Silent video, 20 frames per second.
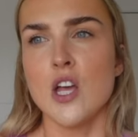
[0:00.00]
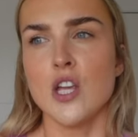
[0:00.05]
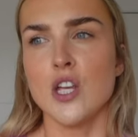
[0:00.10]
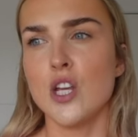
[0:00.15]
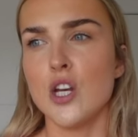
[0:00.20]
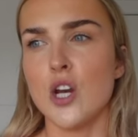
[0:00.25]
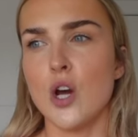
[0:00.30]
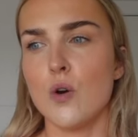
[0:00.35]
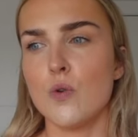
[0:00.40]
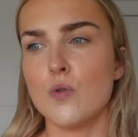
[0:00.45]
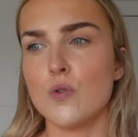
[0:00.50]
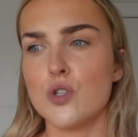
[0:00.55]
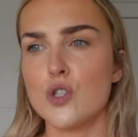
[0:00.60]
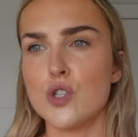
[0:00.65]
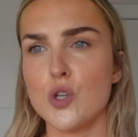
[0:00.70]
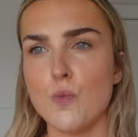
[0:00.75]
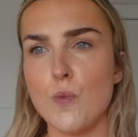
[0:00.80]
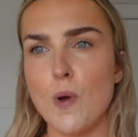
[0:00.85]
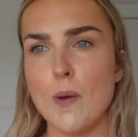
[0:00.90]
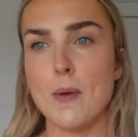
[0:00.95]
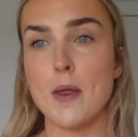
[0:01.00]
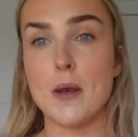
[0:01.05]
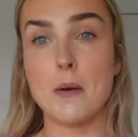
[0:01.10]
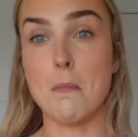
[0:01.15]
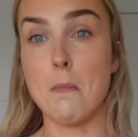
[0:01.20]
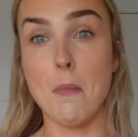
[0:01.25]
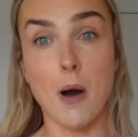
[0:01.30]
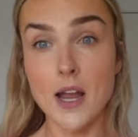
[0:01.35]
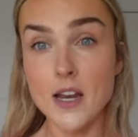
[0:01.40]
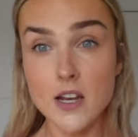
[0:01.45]
you know, some women
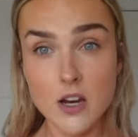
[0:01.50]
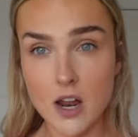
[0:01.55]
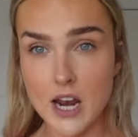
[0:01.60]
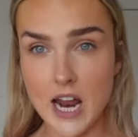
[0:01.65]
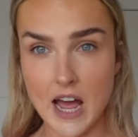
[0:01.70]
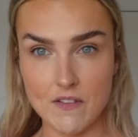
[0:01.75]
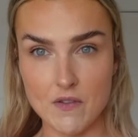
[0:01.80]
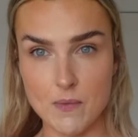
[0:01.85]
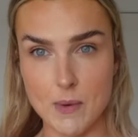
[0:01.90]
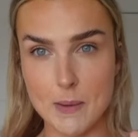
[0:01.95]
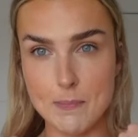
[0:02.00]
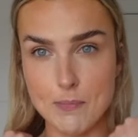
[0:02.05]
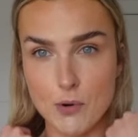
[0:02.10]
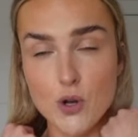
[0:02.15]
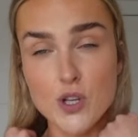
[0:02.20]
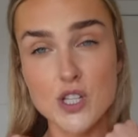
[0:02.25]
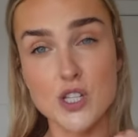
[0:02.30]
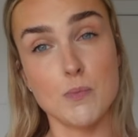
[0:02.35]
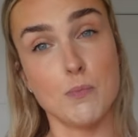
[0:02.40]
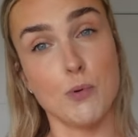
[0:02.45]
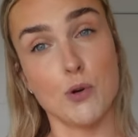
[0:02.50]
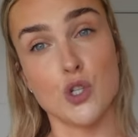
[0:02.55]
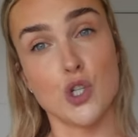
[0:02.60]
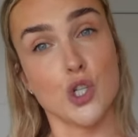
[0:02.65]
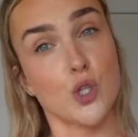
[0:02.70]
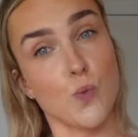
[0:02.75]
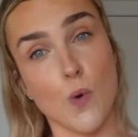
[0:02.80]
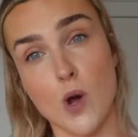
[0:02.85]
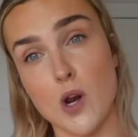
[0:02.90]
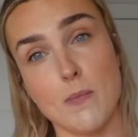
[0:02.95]
might not have a big bust, but
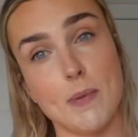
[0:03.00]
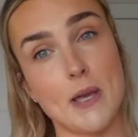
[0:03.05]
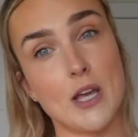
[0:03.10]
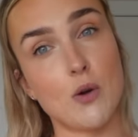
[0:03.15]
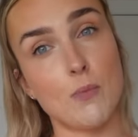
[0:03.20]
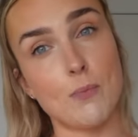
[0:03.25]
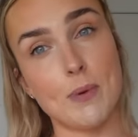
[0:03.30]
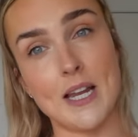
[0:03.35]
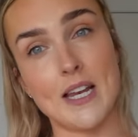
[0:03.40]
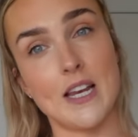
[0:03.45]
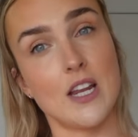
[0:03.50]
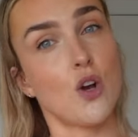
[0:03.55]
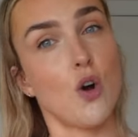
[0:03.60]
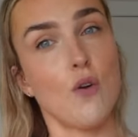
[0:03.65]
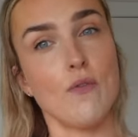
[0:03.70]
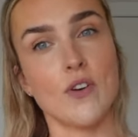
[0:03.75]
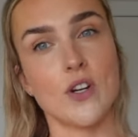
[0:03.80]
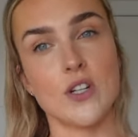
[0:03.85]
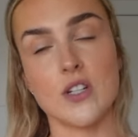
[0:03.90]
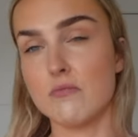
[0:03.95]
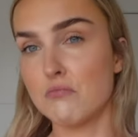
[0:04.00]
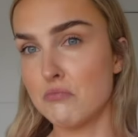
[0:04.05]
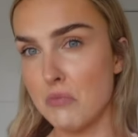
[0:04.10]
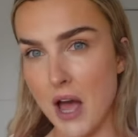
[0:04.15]
just want to be completely covered.